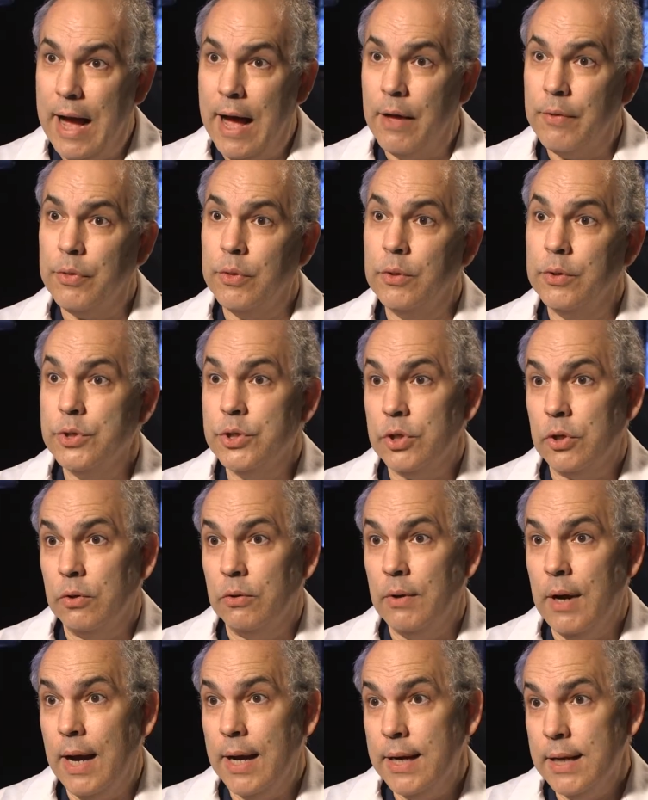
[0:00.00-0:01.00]

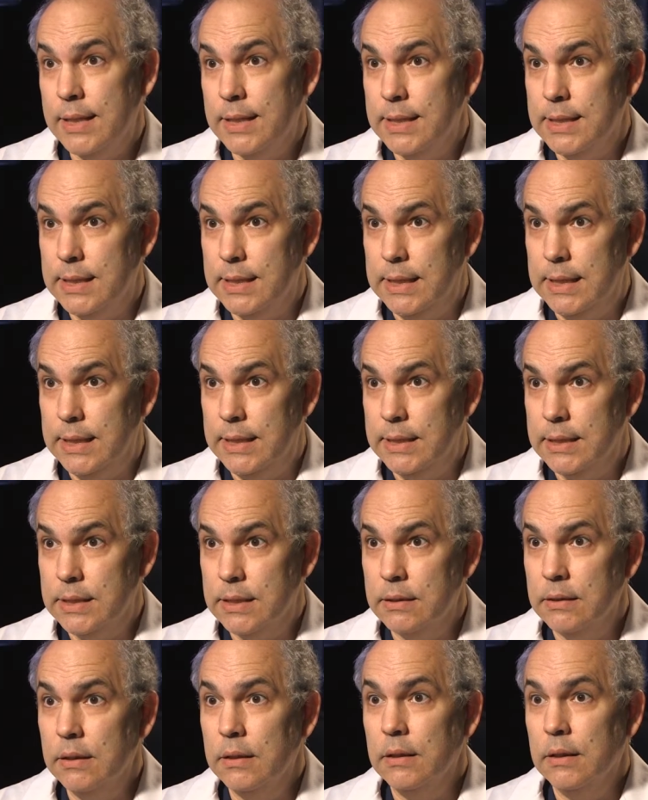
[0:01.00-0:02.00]
atherosclerotic
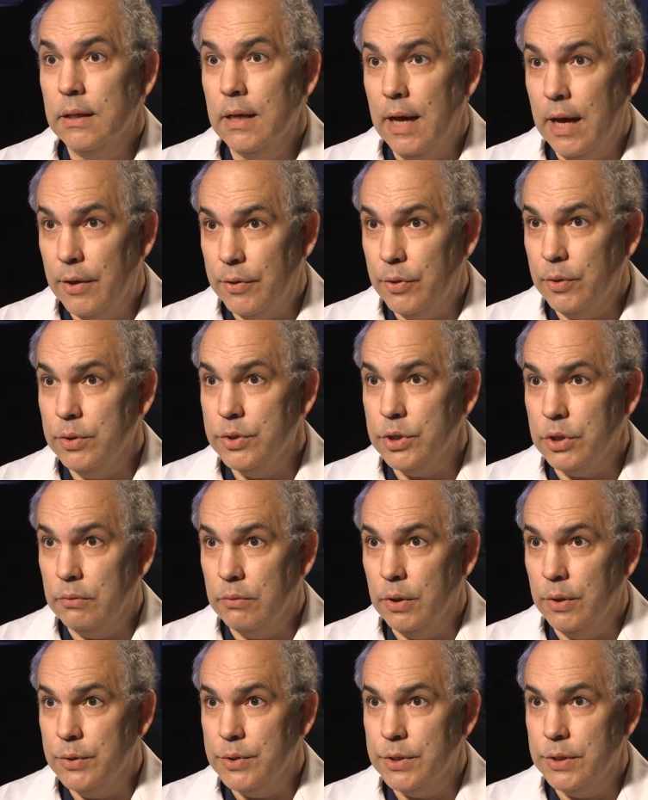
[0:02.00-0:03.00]
disease,
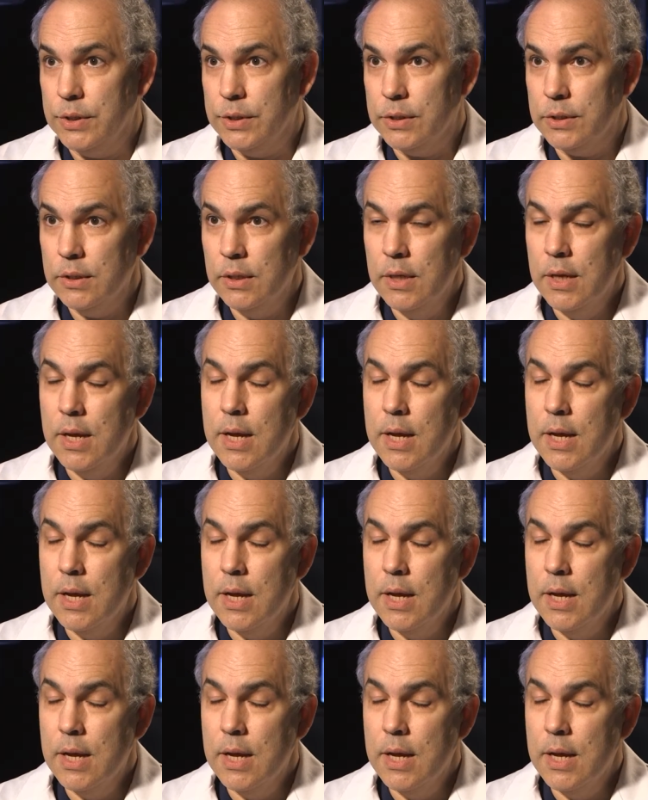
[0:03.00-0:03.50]
atherosclerosis,